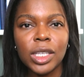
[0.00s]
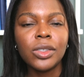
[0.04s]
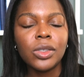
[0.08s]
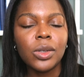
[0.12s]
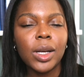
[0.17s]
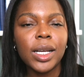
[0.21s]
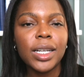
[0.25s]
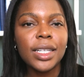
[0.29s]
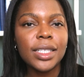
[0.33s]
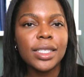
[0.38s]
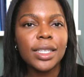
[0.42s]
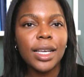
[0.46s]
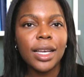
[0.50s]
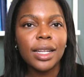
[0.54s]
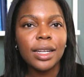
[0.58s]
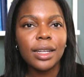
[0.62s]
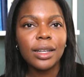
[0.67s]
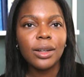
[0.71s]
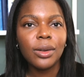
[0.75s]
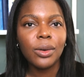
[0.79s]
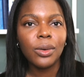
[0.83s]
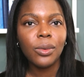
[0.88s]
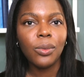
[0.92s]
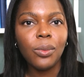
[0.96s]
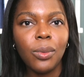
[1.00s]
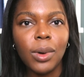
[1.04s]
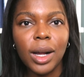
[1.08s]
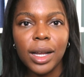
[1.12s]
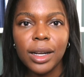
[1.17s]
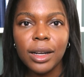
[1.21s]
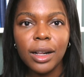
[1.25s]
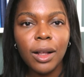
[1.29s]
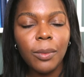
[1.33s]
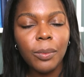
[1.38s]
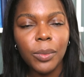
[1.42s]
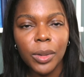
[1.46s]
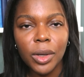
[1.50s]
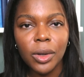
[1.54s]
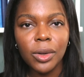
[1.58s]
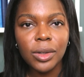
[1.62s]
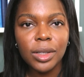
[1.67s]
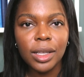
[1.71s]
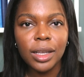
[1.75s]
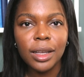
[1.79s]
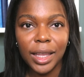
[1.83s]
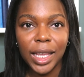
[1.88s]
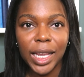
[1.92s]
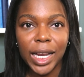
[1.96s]
So I decided, why not
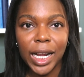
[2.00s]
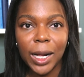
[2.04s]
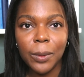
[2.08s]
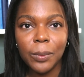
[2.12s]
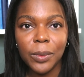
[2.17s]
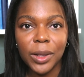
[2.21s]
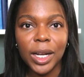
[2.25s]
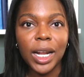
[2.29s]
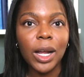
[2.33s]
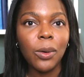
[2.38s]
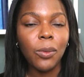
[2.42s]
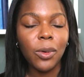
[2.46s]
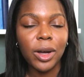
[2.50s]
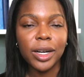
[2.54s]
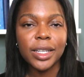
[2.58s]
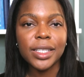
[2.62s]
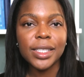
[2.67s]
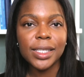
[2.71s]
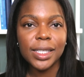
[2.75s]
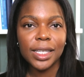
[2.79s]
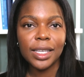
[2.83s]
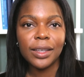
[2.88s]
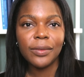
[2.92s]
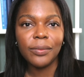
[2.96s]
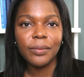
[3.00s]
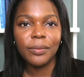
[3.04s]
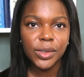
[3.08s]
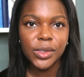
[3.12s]
build the app that I want to see?